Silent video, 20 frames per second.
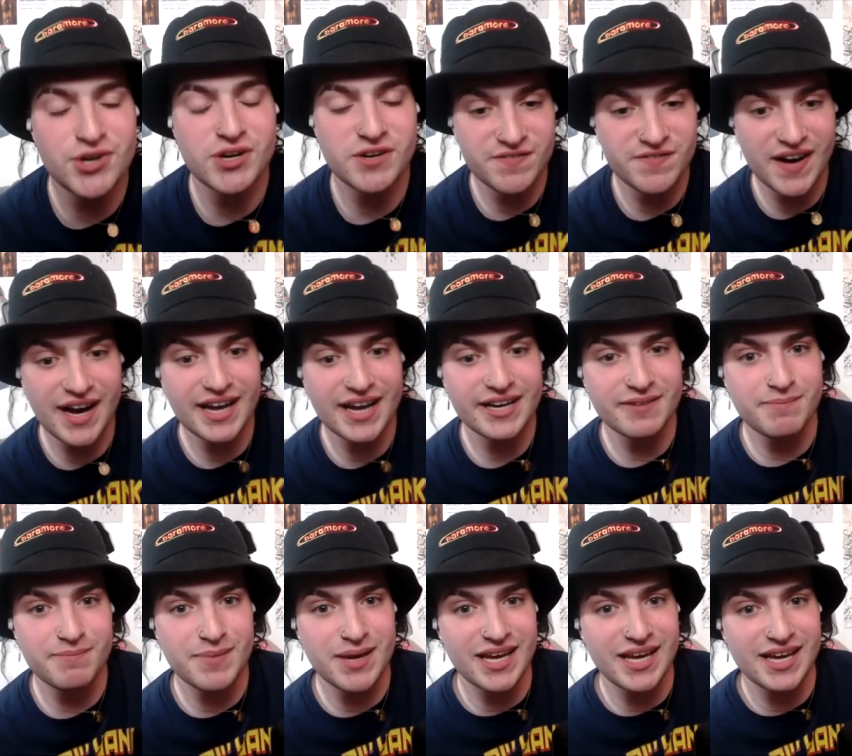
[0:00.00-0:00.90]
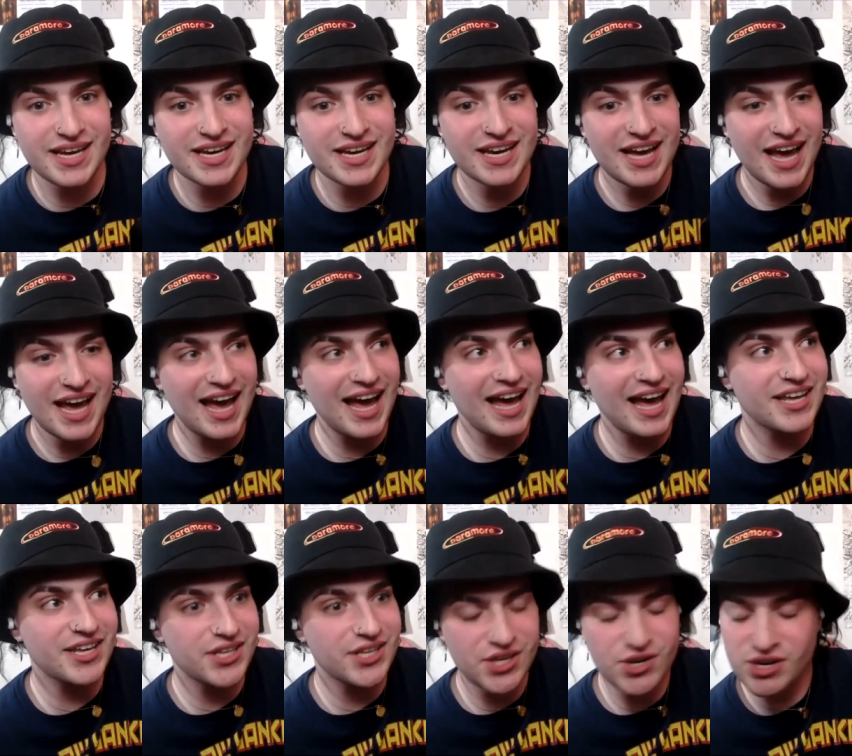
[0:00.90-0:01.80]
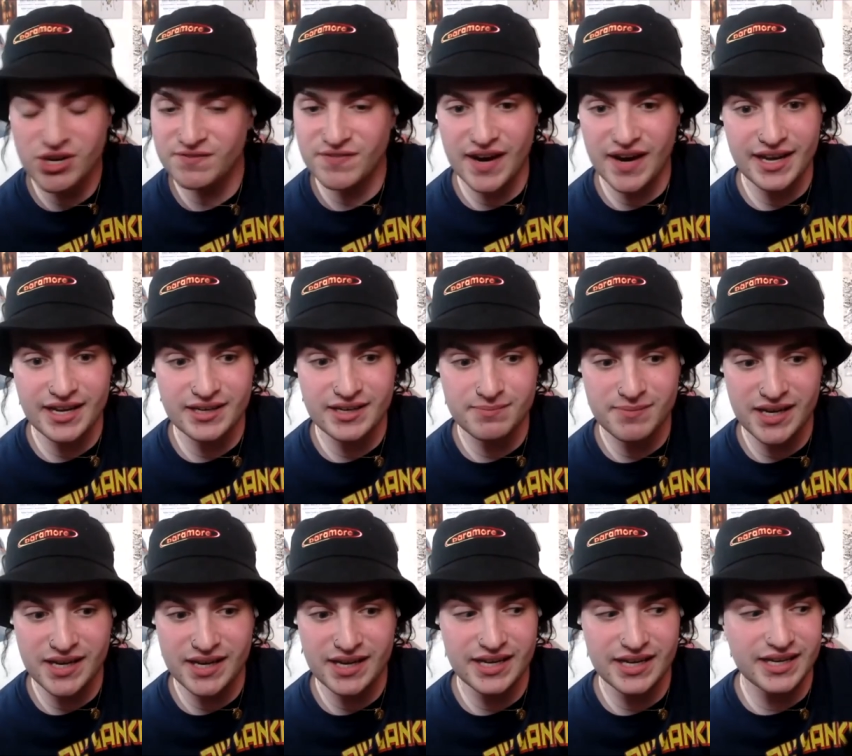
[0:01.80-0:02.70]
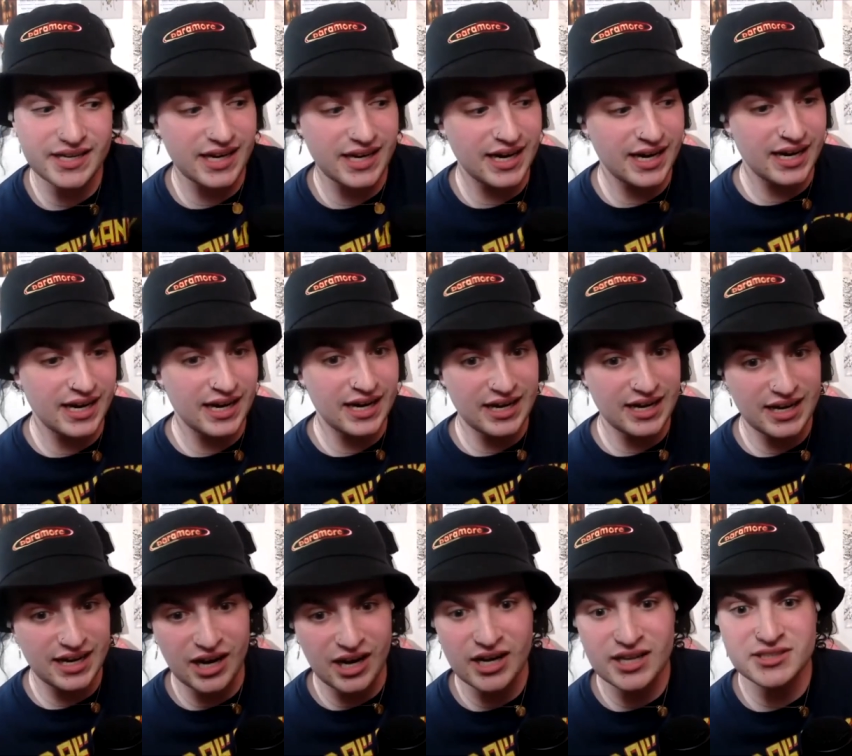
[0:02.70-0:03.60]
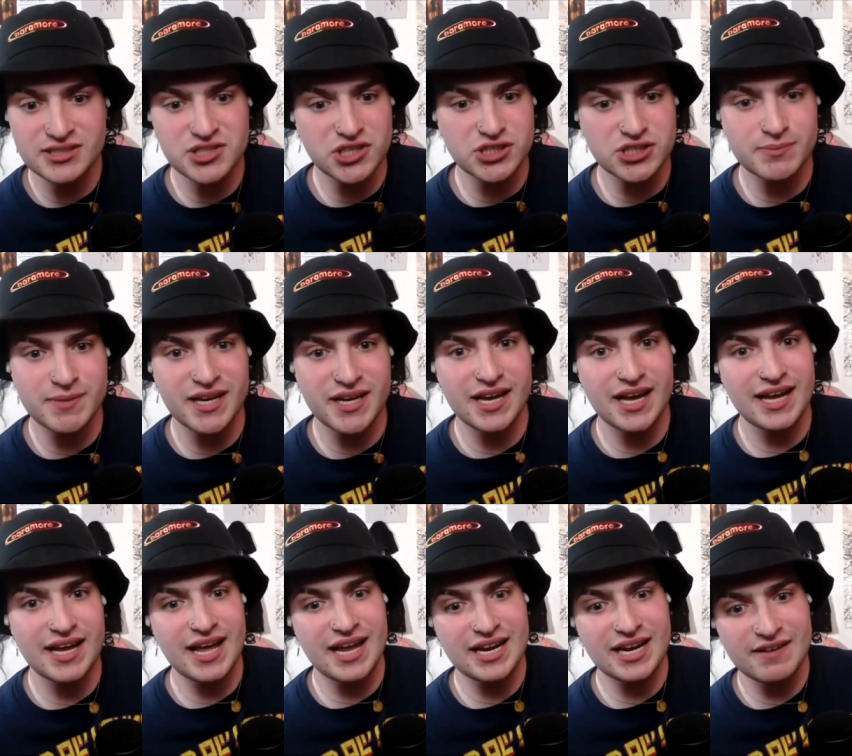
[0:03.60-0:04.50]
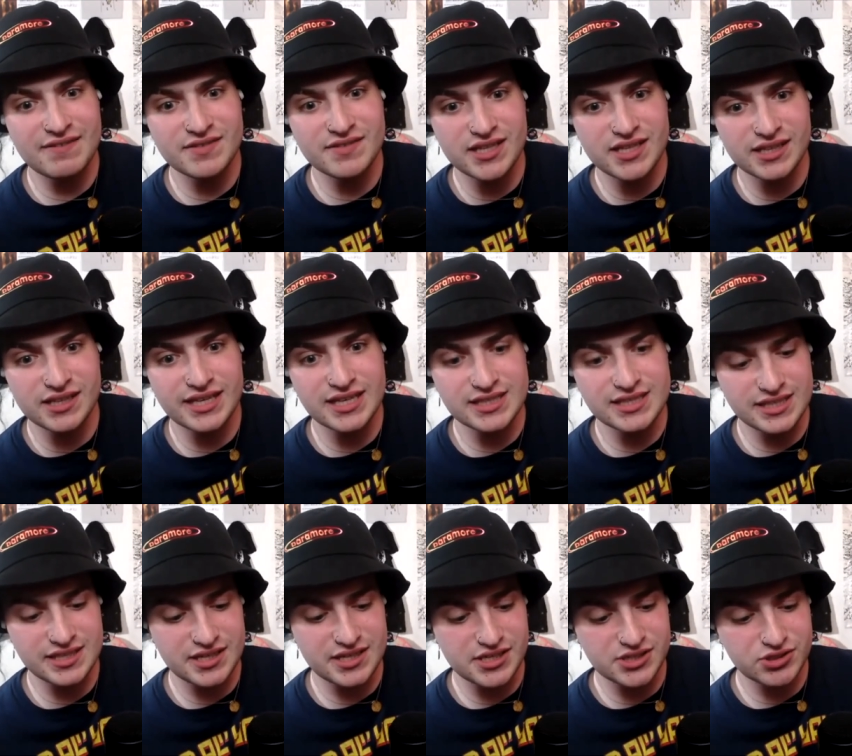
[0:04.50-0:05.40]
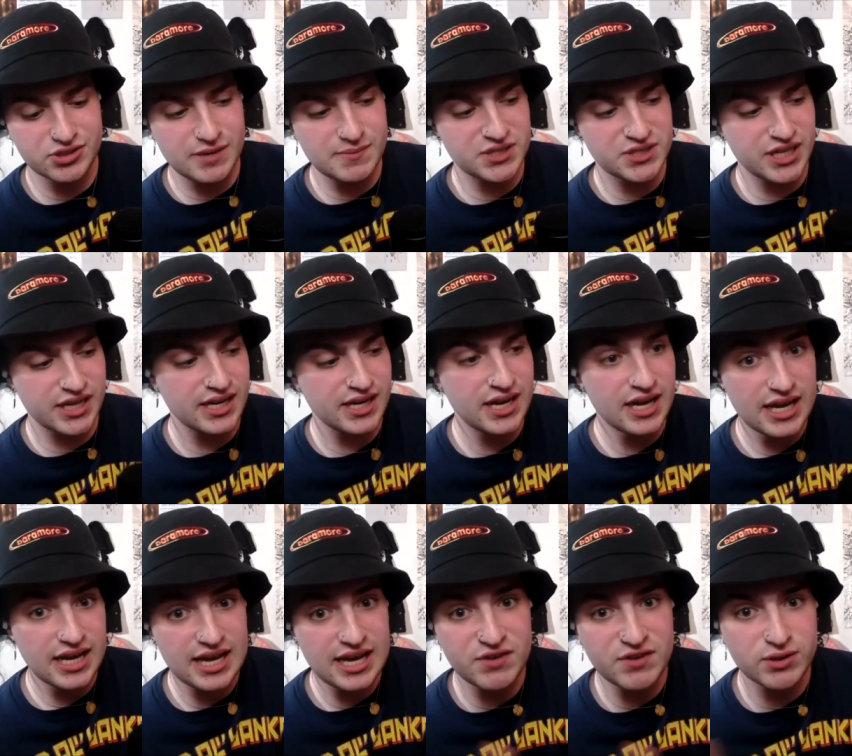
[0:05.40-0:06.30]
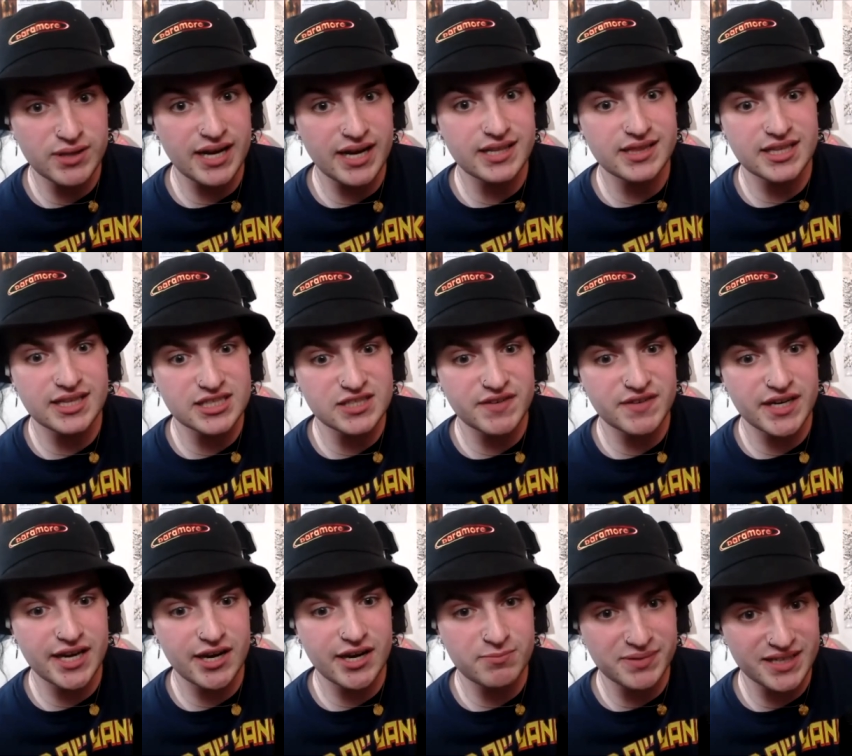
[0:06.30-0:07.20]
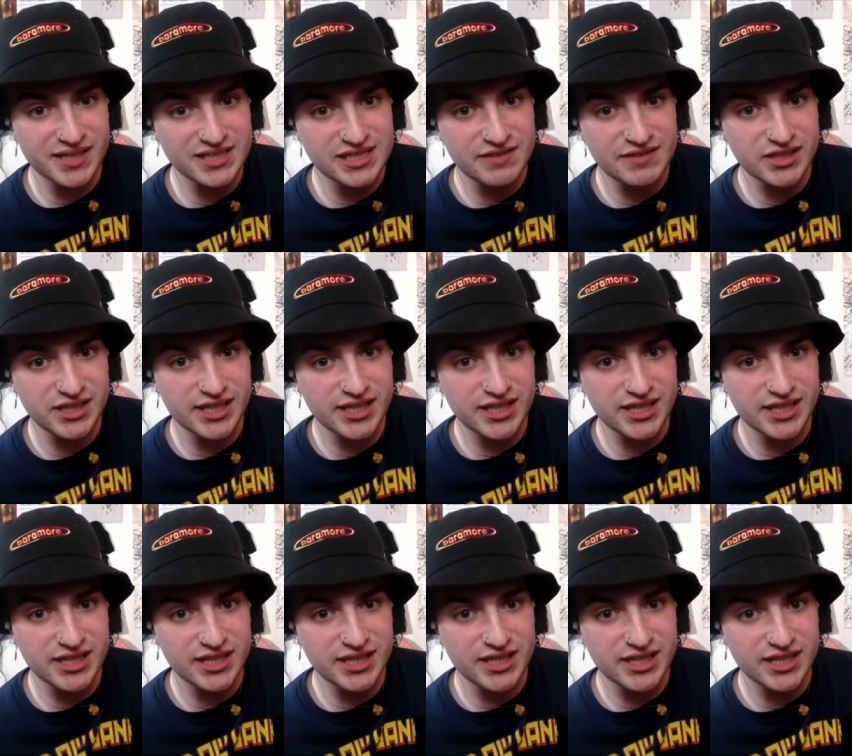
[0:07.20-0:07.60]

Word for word: can find awesome. me you can find me uh, on social media at any of the links in the description. If you like this video, please leave a